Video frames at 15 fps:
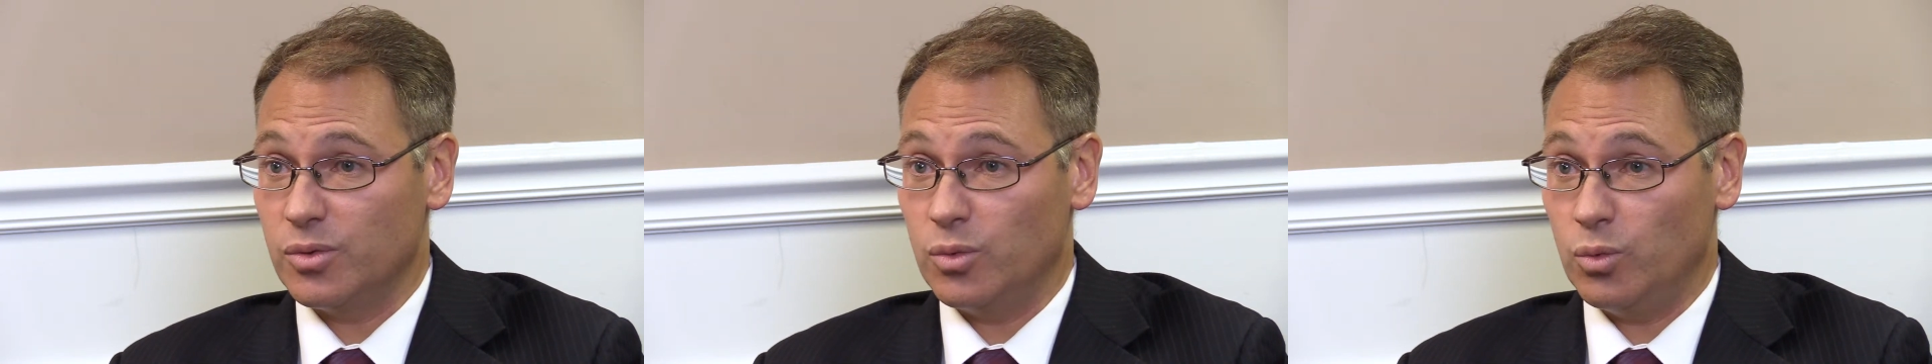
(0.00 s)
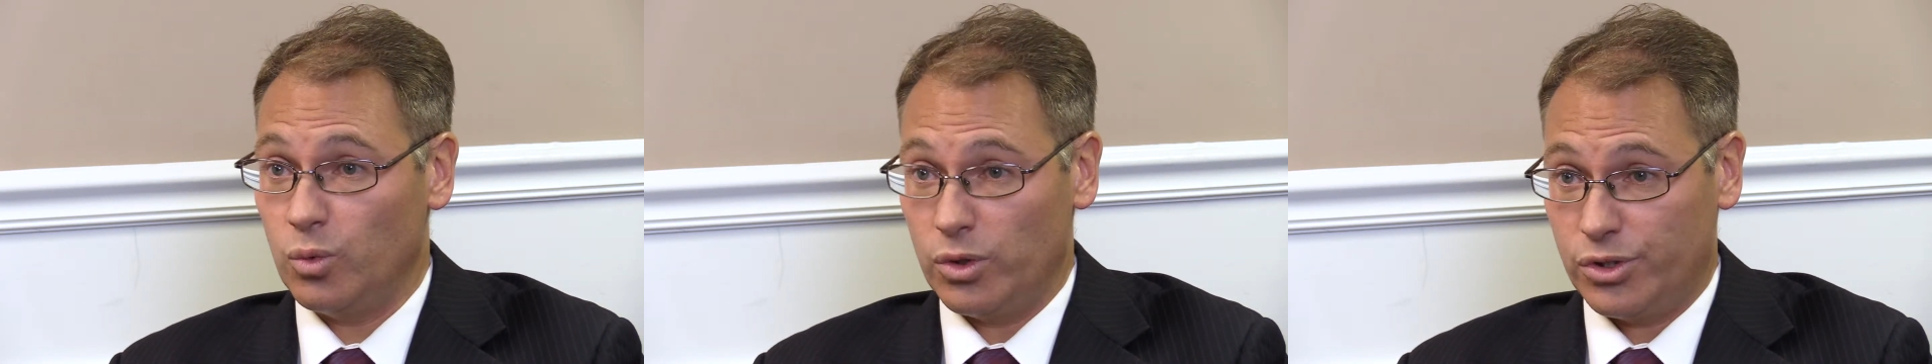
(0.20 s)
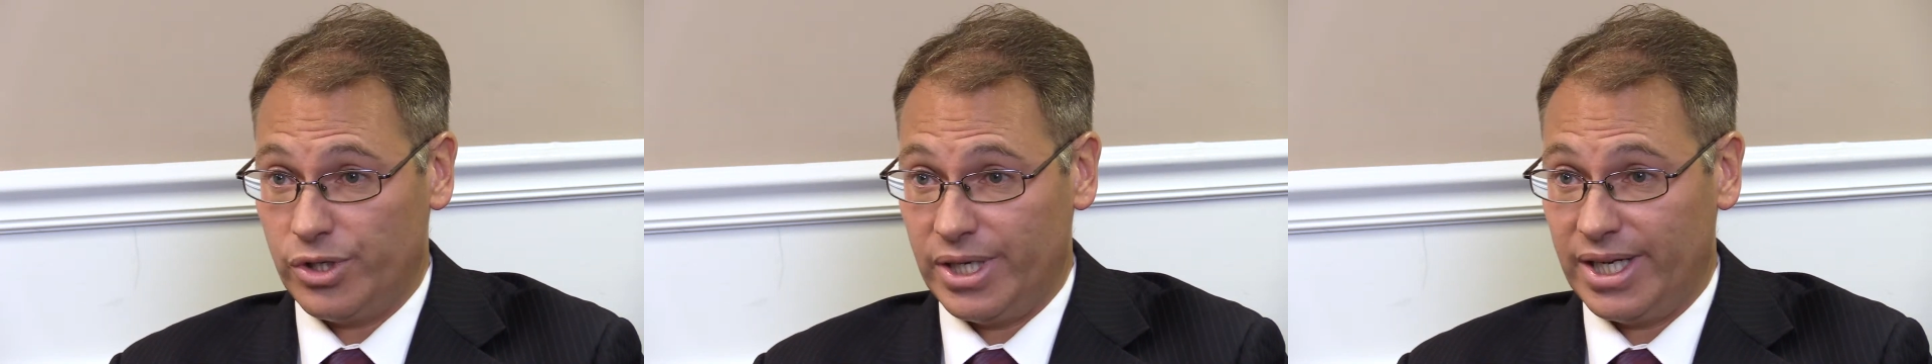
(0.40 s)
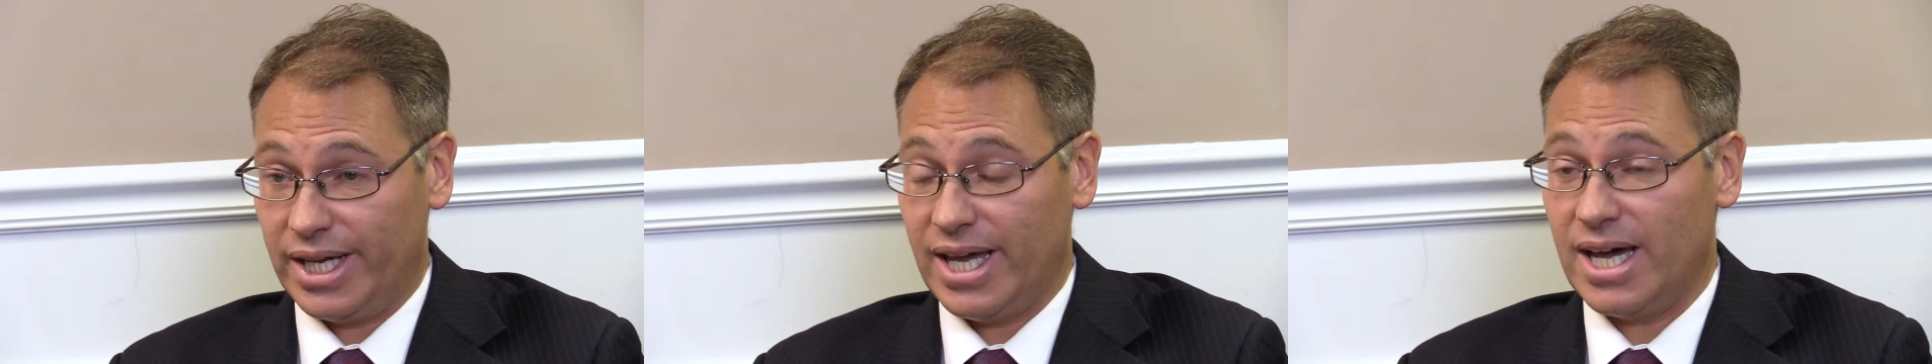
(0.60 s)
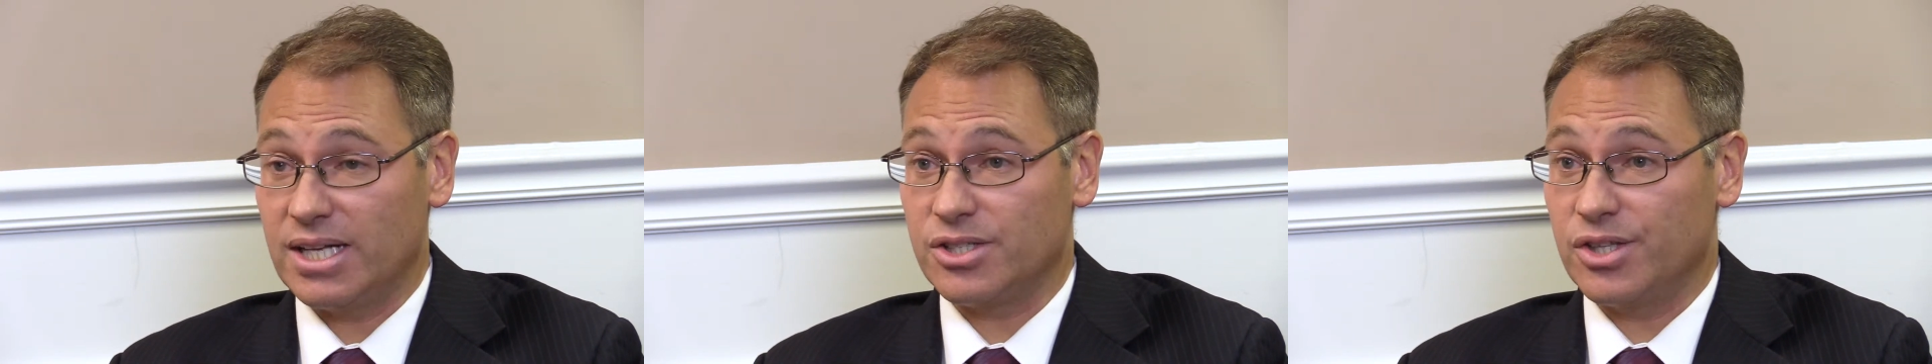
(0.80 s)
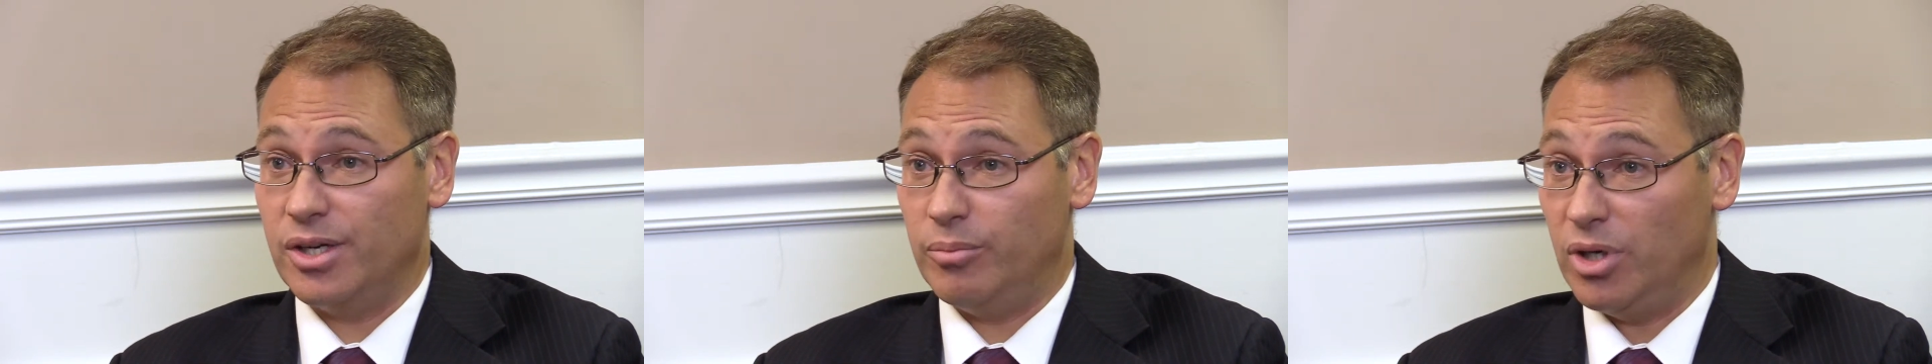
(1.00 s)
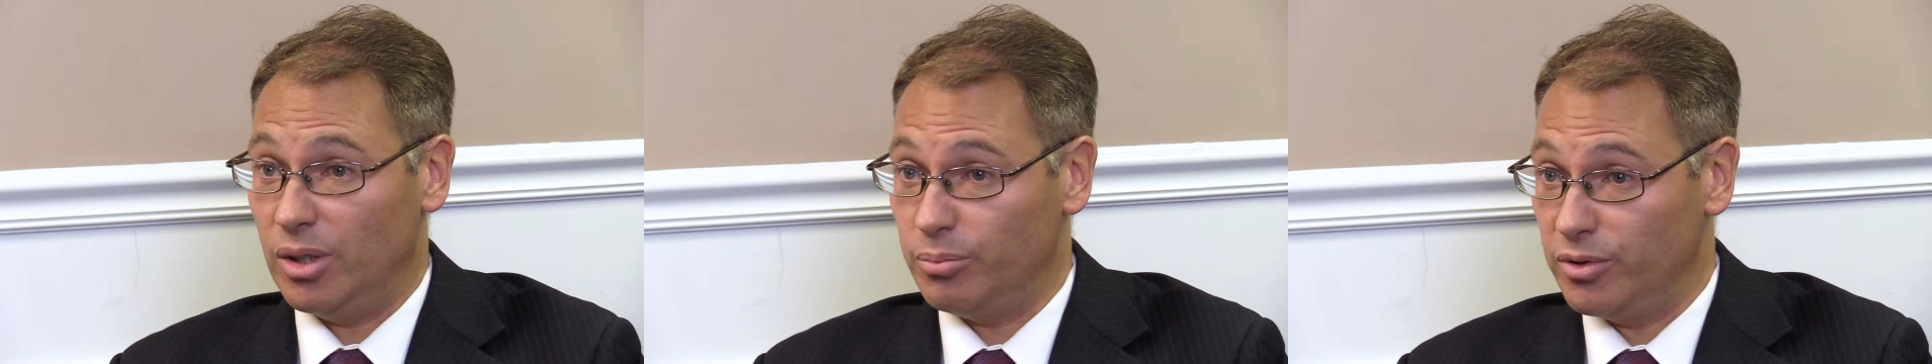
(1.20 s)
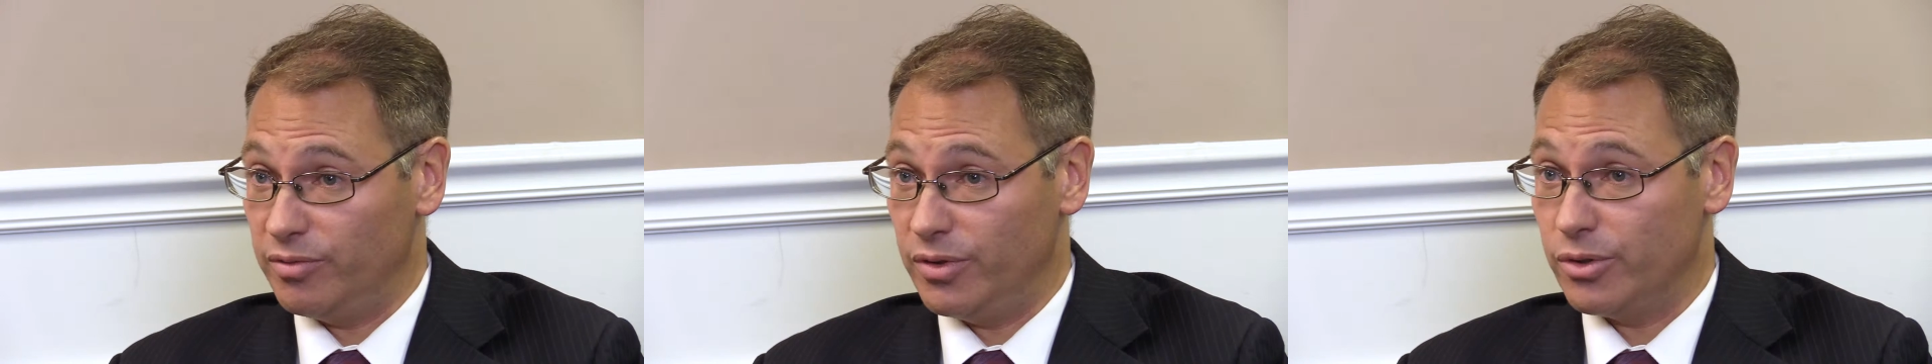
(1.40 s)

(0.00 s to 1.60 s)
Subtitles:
we're trying to catch them up if